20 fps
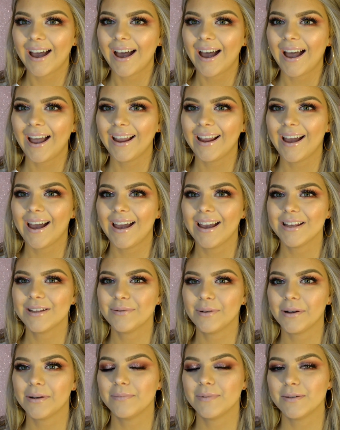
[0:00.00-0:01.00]
Hi guys,
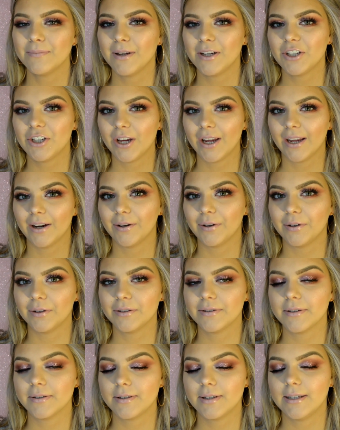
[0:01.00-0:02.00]
welcome to my channel.
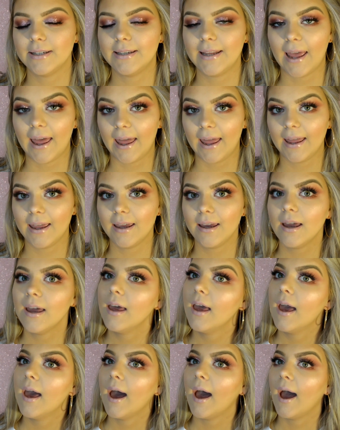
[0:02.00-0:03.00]
So today
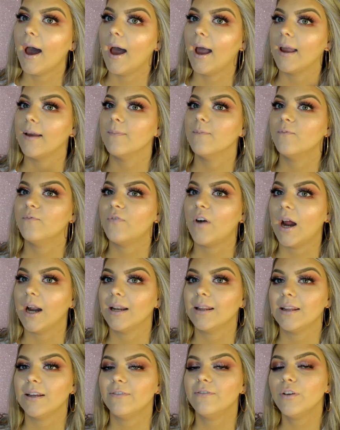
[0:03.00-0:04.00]
I'm
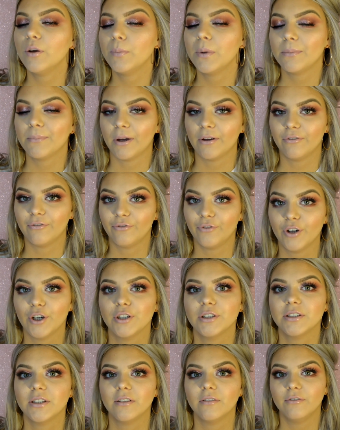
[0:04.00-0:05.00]
finally filming my
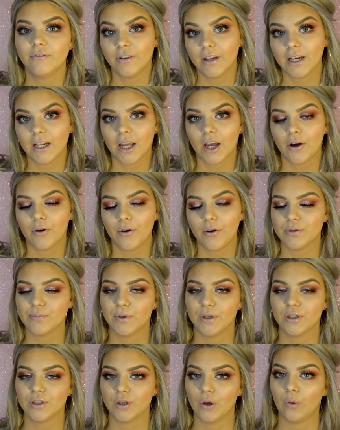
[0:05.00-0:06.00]
first video. It's
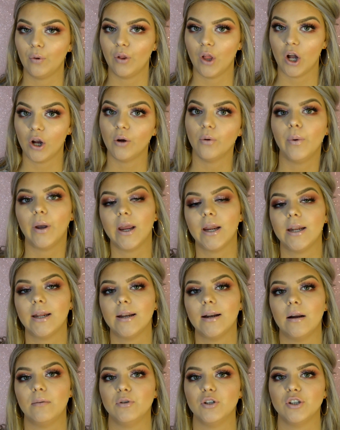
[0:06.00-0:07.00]
been so long awaited
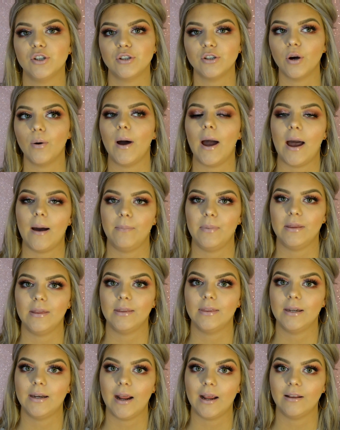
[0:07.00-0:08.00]
and I'm just so happy
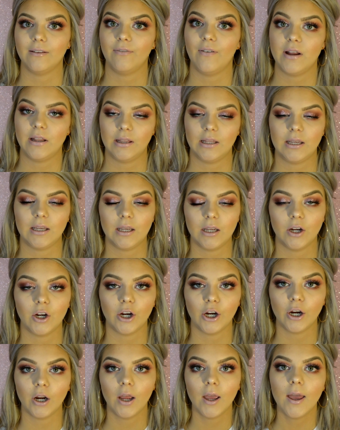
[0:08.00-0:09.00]
that the day is finally
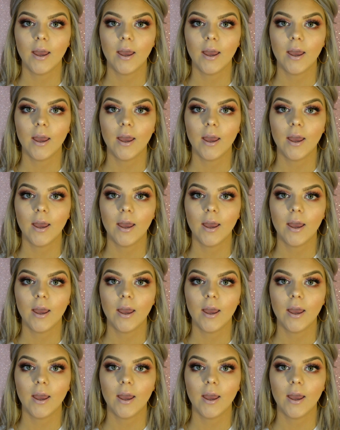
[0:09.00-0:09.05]
here.